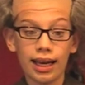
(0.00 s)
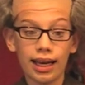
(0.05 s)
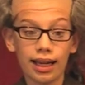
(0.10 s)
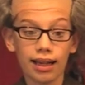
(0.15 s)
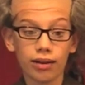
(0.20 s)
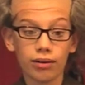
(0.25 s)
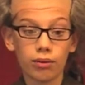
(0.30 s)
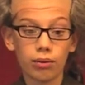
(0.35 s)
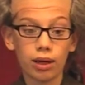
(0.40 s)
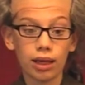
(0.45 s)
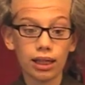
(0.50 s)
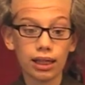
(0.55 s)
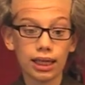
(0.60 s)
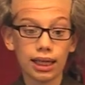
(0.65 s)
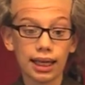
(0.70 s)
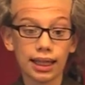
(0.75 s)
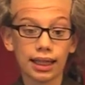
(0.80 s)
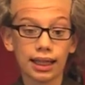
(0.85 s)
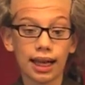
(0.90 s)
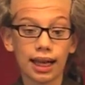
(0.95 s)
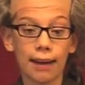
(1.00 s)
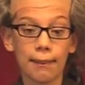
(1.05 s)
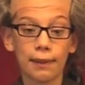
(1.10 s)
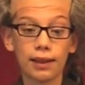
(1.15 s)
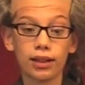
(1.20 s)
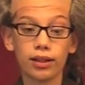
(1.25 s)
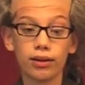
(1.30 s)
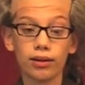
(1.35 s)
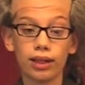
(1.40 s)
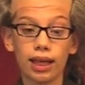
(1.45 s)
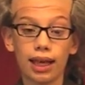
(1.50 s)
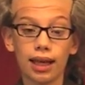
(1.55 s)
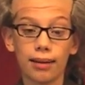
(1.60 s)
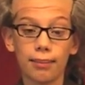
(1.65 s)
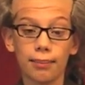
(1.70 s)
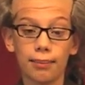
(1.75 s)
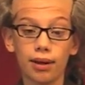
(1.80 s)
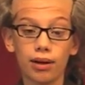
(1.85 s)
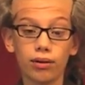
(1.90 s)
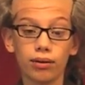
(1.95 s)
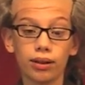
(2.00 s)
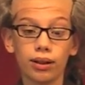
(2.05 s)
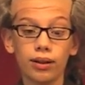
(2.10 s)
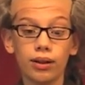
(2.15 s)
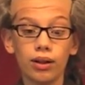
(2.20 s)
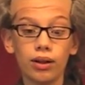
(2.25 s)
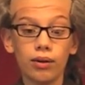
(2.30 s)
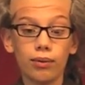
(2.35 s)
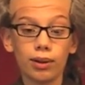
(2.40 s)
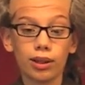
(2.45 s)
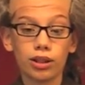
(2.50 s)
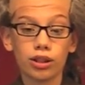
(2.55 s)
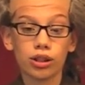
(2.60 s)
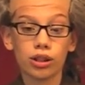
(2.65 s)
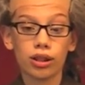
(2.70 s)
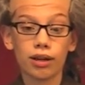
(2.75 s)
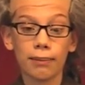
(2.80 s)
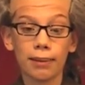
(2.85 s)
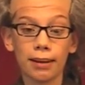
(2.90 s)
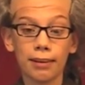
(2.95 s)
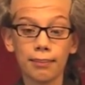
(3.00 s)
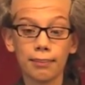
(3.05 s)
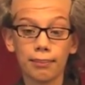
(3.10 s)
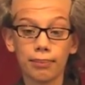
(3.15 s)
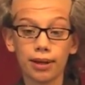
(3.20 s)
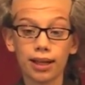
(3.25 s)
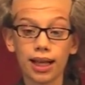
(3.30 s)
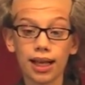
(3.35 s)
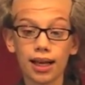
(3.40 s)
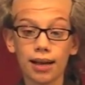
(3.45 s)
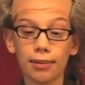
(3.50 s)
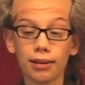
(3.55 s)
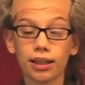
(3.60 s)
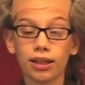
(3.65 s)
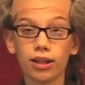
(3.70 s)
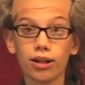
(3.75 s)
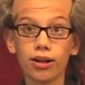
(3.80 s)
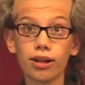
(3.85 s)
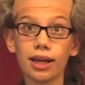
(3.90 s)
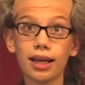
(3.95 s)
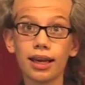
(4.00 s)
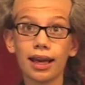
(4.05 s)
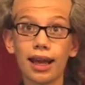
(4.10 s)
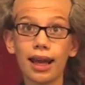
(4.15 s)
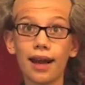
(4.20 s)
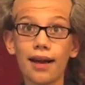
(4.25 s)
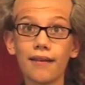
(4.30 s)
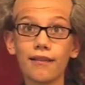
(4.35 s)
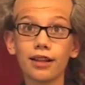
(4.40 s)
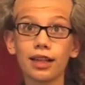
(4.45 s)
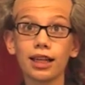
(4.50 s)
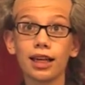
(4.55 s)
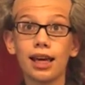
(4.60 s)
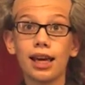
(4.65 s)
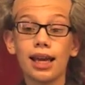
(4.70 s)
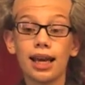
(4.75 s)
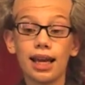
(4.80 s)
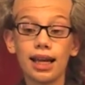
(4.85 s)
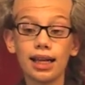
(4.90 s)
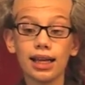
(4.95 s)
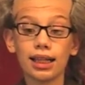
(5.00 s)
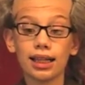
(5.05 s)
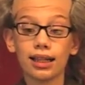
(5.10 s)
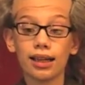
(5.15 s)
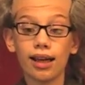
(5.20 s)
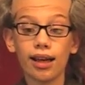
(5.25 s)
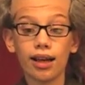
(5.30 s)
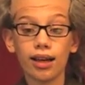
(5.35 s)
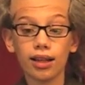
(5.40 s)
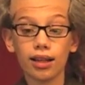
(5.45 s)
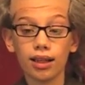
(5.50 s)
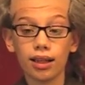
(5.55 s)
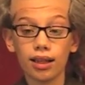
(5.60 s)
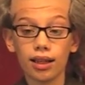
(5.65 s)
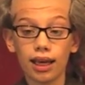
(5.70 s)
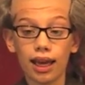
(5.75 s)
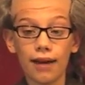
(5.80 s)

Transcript: And what has happened to that milk which should have been breeding up sturdy calves? It is gone.